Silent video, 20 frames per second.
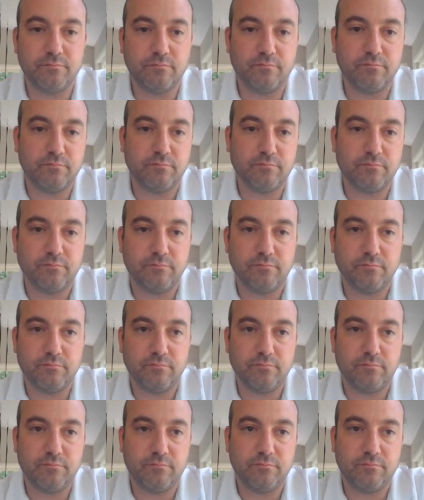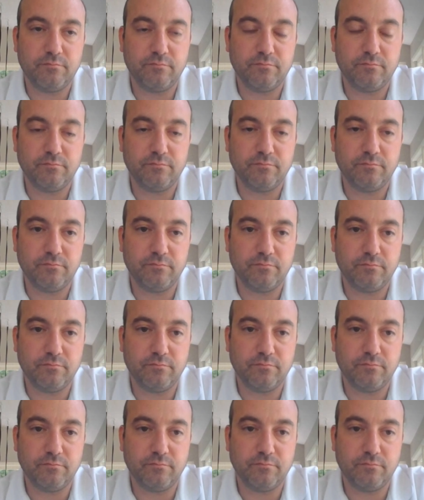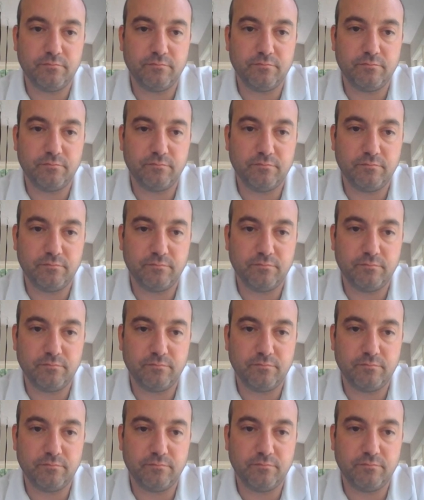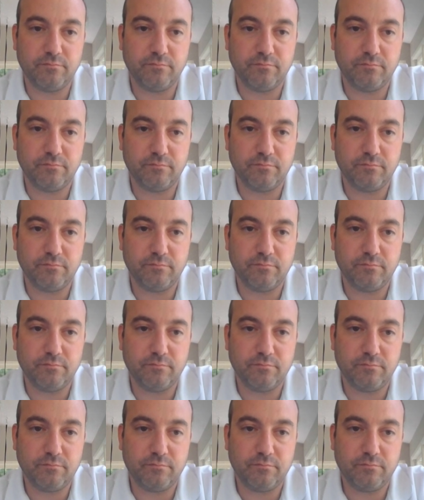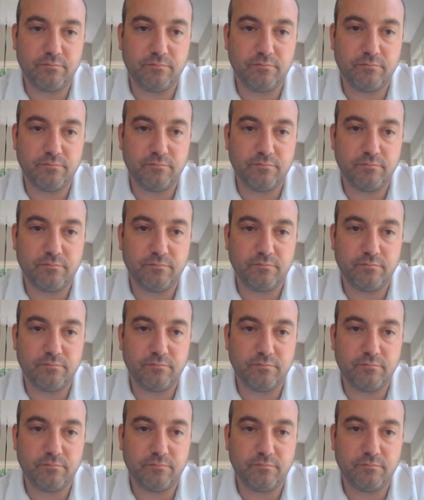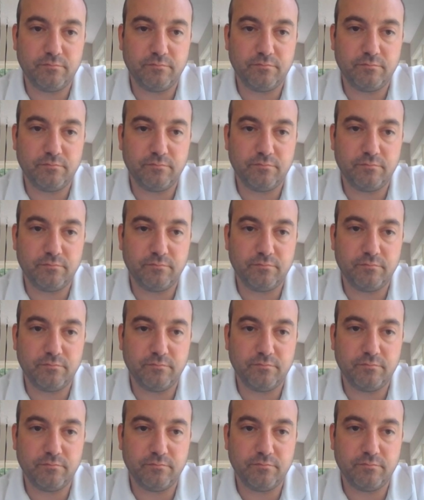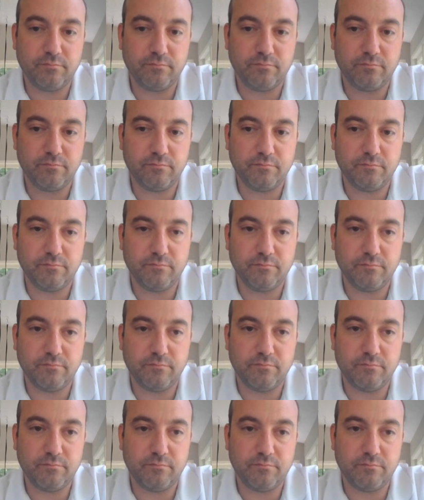This person isn't speaking.